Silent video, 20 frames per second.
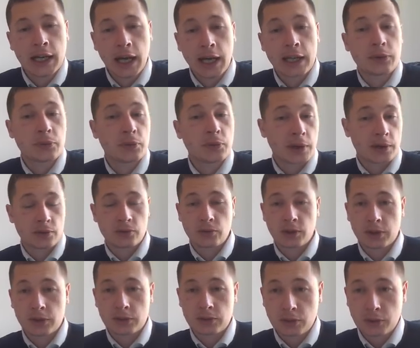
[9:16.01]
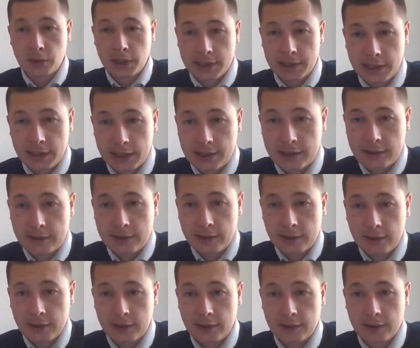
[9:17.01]
And we are not going to look at that.
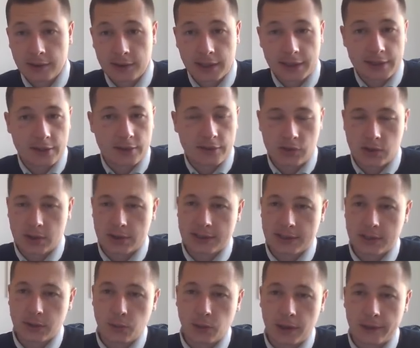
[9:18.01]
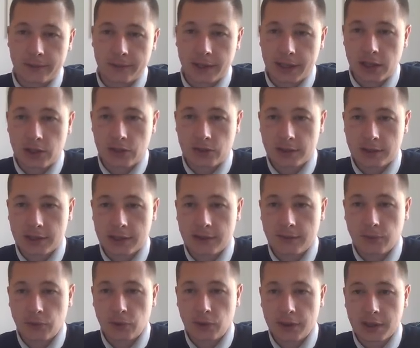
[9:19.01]
Let's just see one variation,
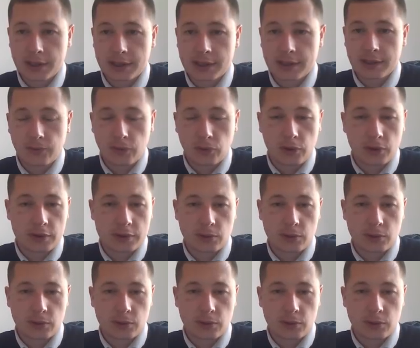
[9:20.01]
d4, e d4.